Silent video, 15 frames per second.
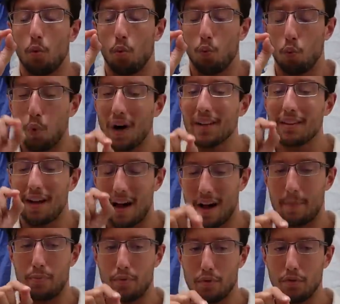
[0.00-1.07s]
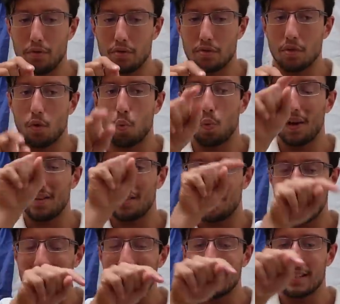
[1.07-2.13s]
What happens when
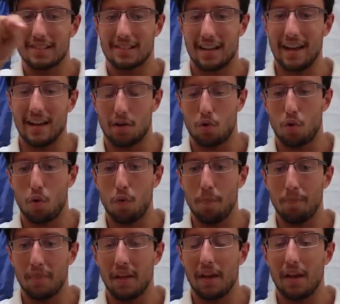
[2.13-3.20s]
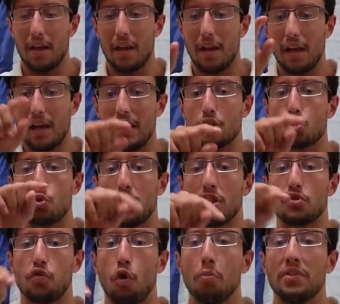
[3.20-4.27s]
that cycle is
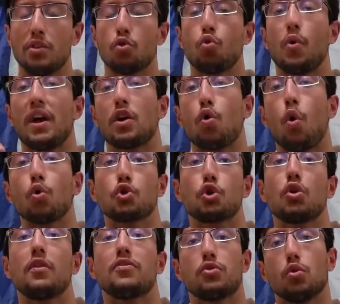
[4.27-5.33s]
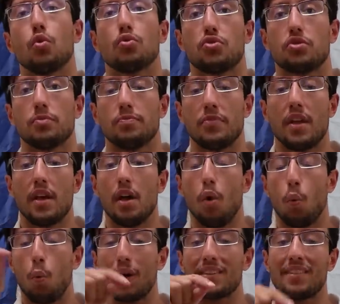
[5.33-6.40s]
transformed into a culture of sorts?
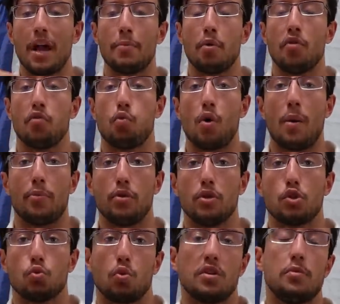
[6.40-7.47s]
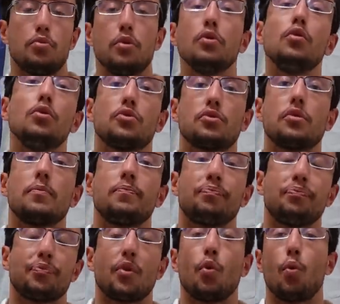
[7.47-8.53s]
What type of weapons will it produce?
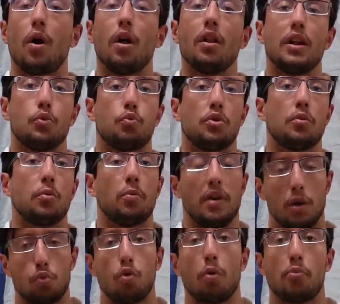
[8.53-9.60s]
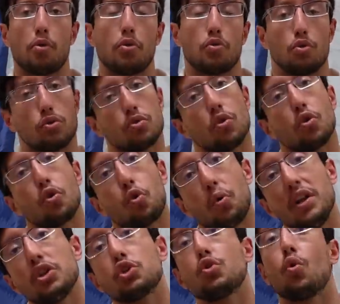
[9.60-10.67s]
Well, it, would, it will produce
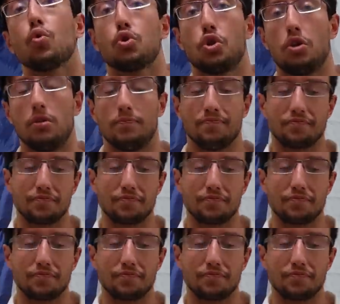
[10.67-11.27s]
cringe culture.